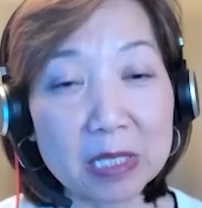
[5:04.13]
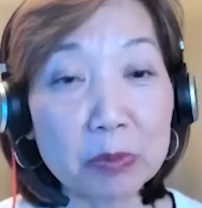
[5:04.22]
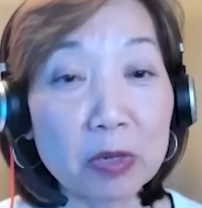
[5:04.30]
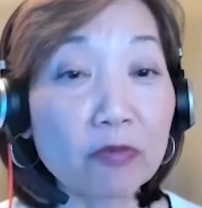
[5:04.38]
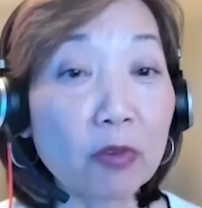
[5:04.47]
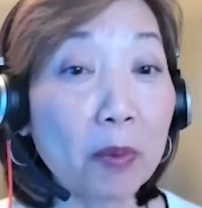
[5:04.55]
to
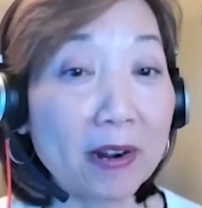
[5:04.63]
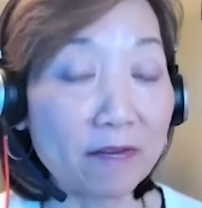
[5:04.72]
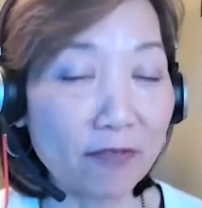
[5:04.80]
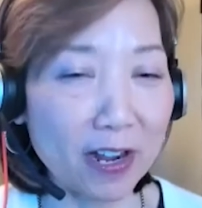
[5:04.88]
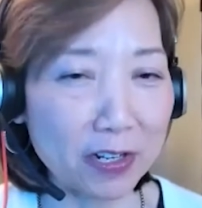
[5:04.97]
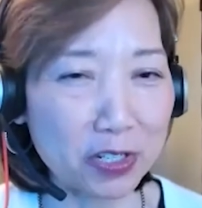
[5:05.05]
move from one
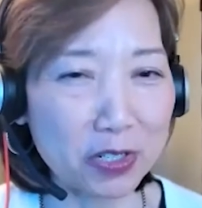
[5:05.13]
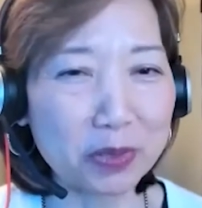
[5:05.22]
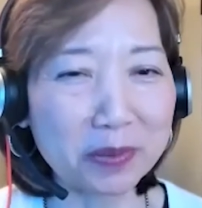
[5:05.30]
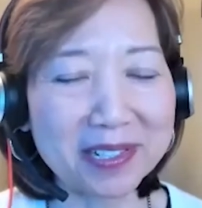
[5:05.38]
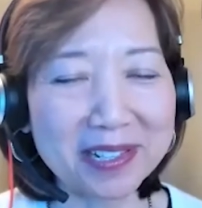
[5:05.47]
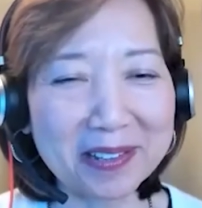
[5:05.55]
function
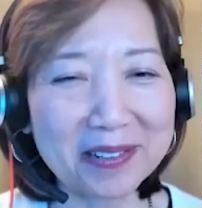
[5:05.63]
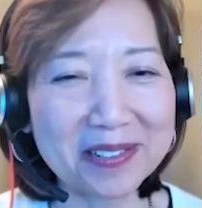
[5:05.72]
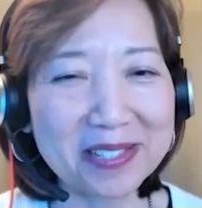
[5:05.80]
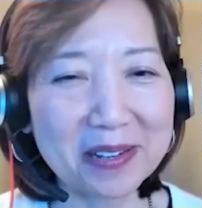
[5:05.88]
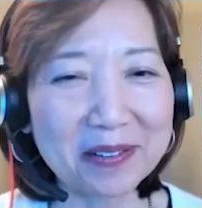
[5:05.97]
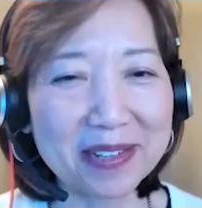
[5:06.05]
to
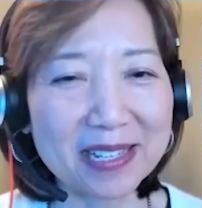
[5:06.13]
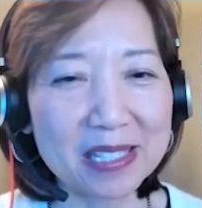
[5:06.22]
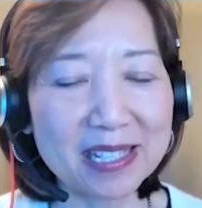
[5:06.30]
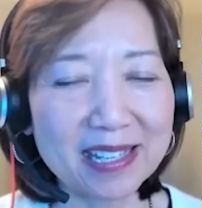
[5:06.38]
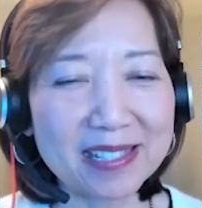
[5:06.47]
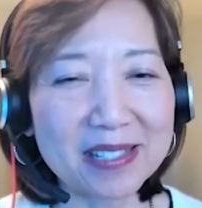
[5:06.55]
another. So
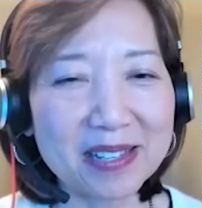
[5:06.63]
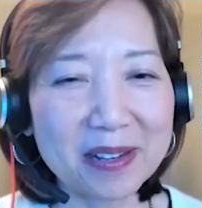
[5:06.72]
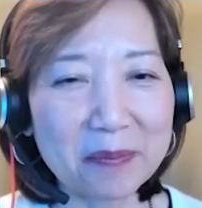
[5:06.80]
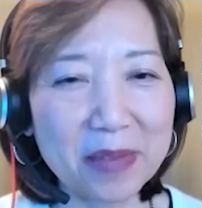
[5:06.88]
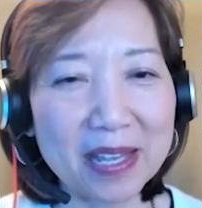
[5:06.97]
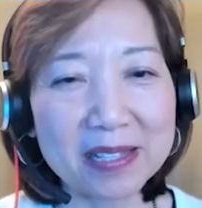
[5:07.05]
it's
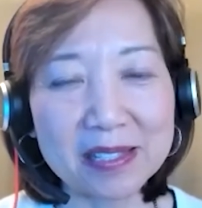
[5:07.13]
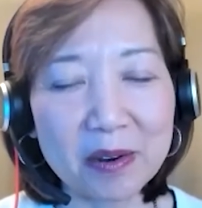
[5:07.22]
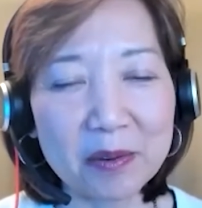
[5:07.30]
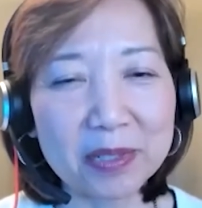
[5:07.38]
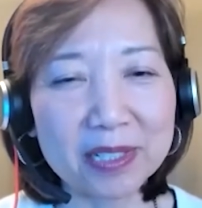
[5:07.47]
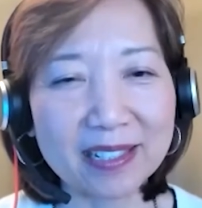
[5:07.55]

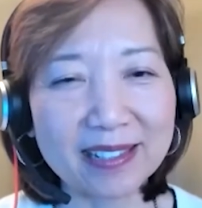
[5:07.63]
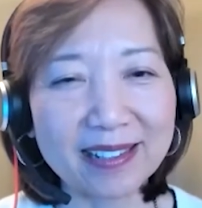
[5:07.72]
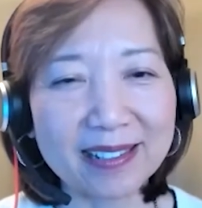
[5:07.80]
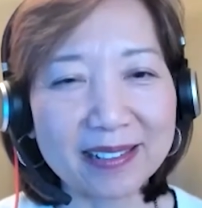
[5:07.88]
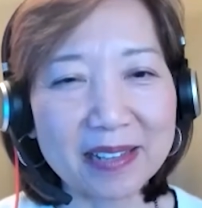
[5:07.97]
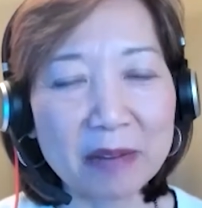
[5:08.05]
really
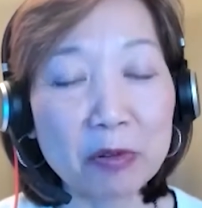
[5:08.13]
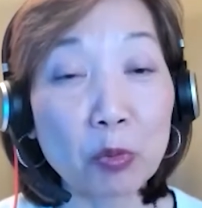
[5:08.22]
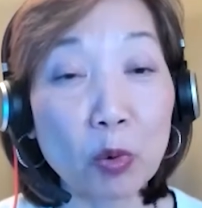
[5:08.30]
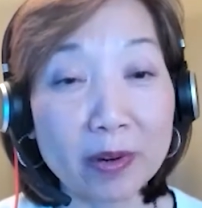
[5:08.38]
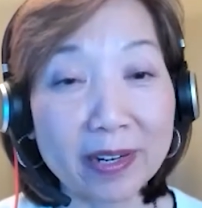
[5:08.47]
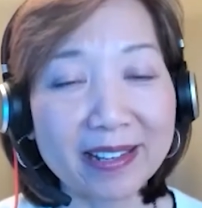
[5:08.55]

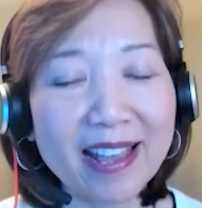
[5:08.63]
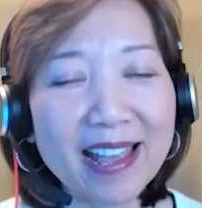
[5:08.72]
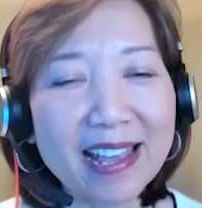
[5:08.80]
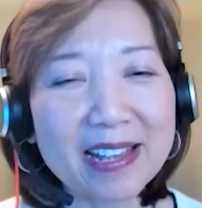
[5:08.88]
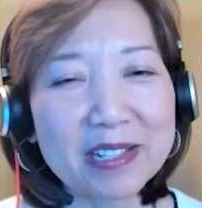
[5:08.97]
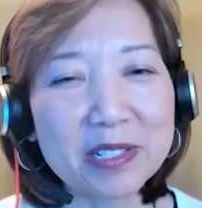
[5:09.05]
rewarding
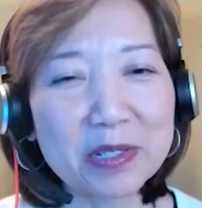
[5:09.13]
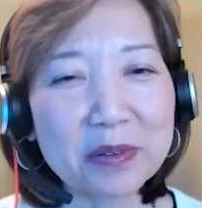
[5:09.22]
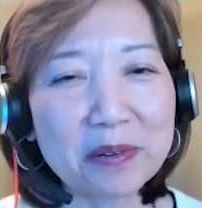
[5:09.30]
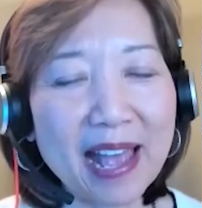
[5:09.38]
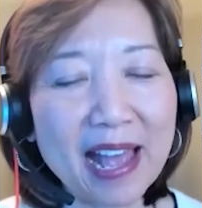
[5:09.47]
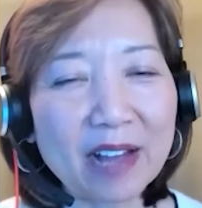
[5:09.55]

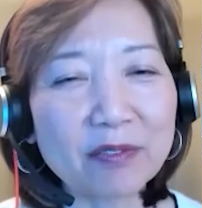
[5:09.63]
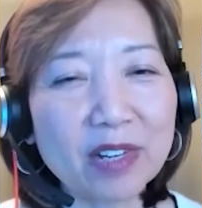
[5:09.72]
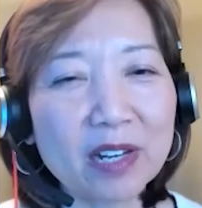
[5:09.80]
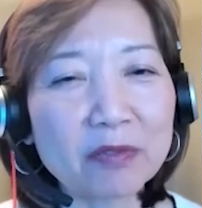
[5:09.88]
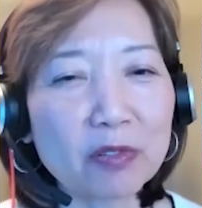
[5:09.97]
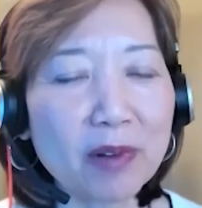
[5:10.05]
to have
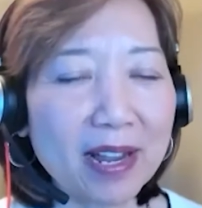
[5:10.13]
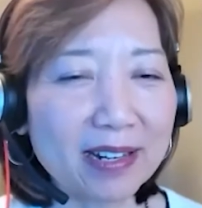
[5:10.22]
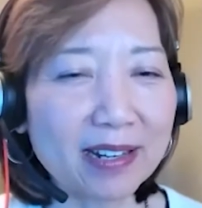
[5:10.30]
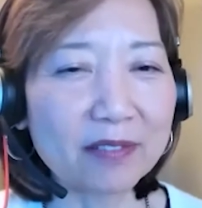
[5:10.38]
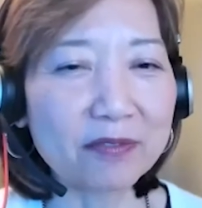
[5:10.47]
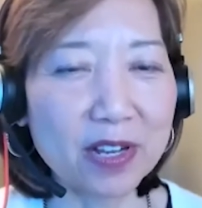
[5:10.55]
a
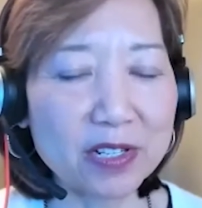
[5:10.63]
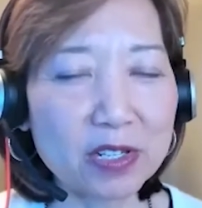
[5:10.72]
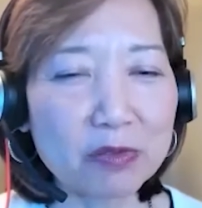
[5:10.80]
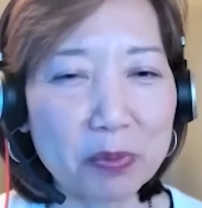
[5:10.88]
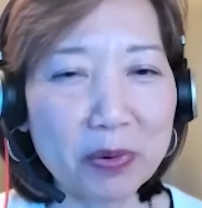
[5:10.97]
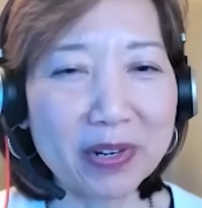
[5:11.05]
variety of
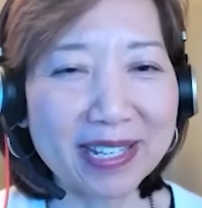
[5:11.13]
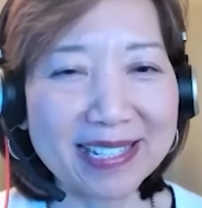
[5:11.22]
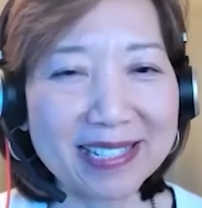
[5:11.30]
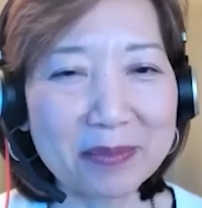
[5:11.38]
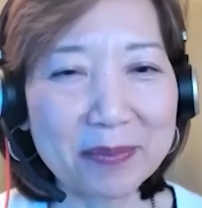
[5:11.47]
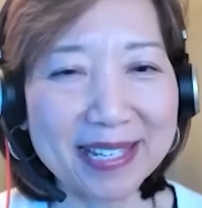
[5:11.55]
functions reporting
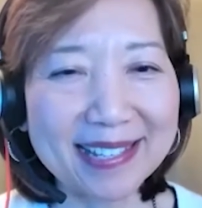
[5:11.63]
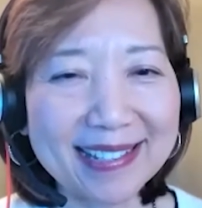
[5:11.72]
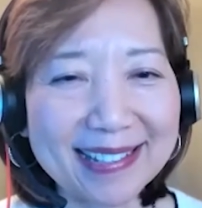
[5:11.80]
into me.